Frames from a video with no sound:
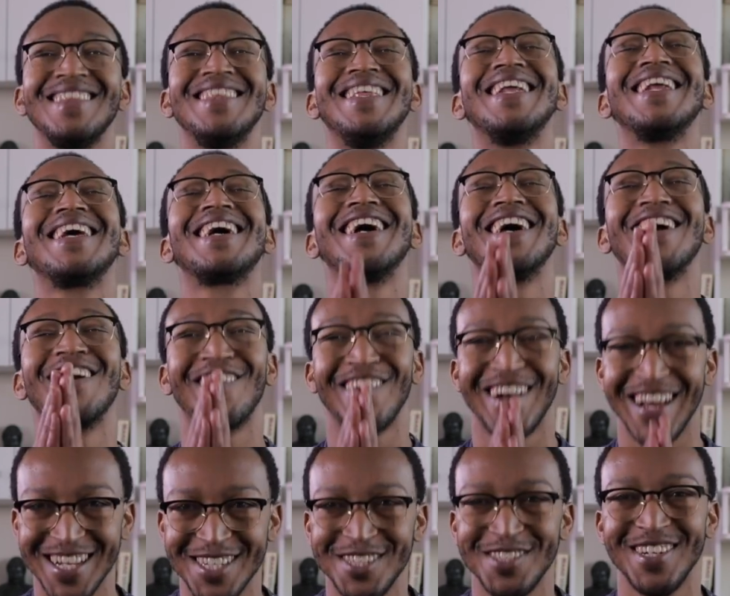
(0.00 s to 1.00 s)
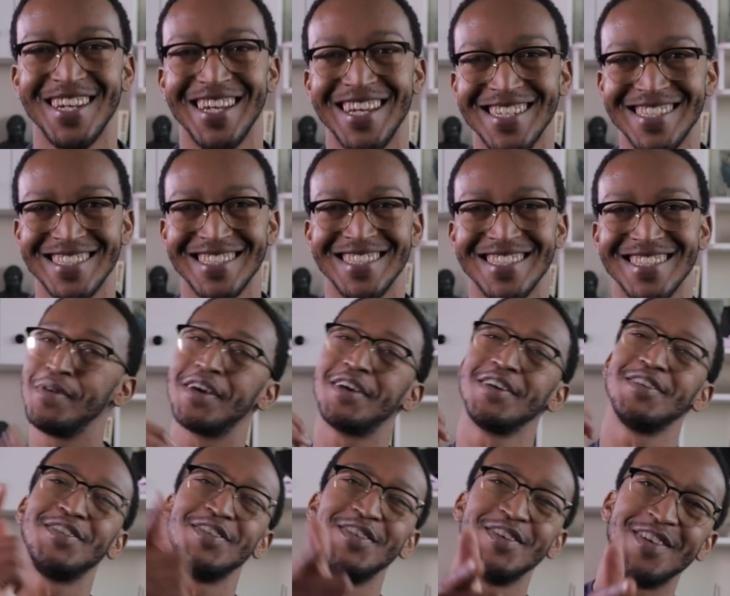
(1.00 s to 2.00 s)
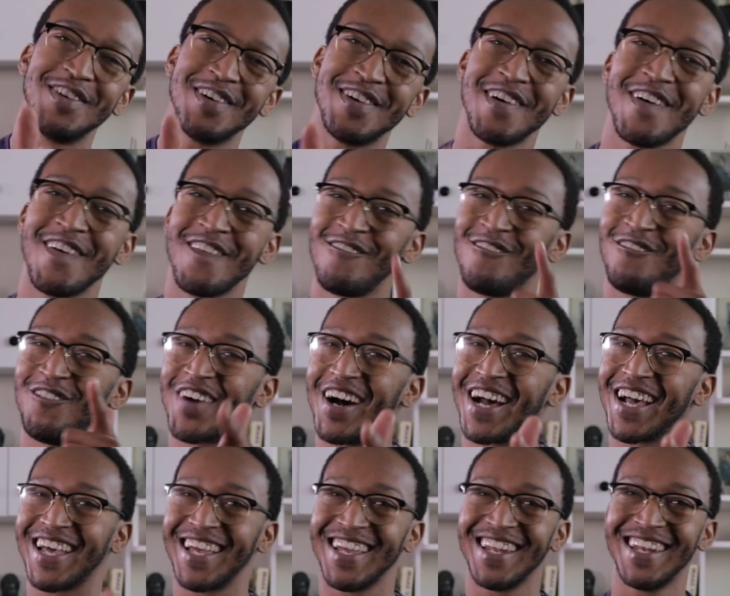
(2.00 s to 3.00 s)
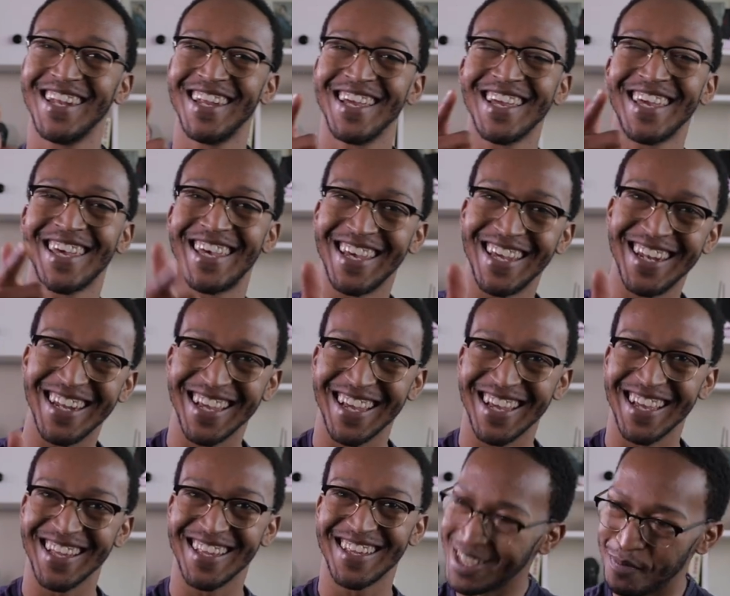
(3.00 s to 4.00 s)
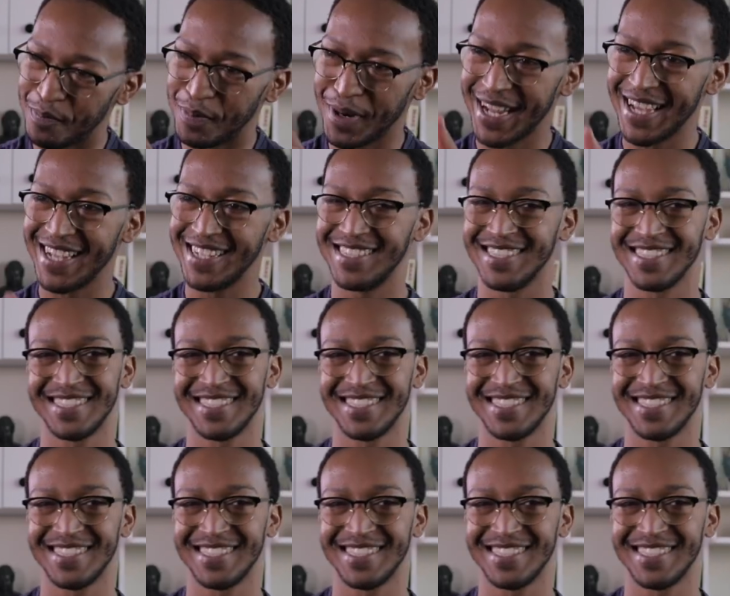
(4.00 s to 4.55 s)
then congratulations because you're fucking killing it. You played